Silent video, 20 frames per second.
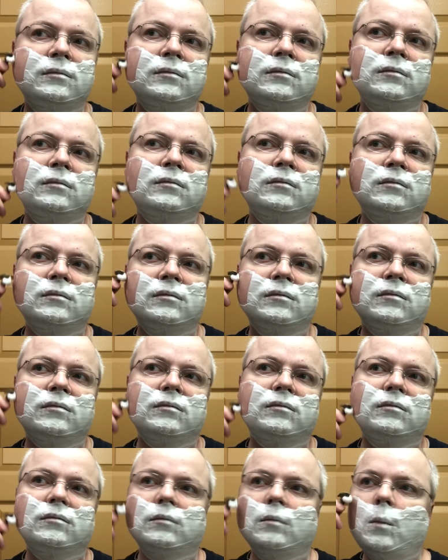
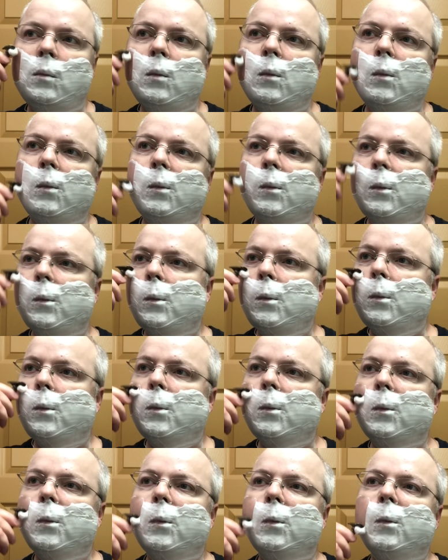
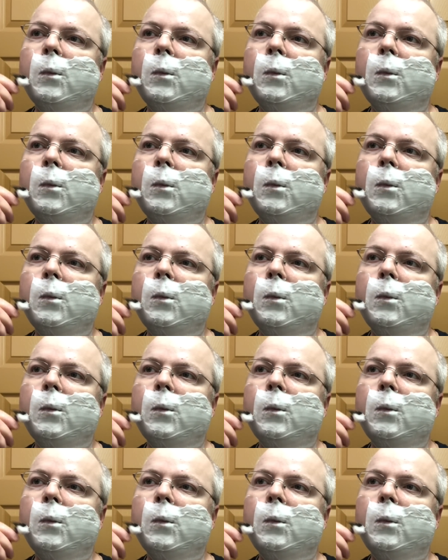Nobody speaks.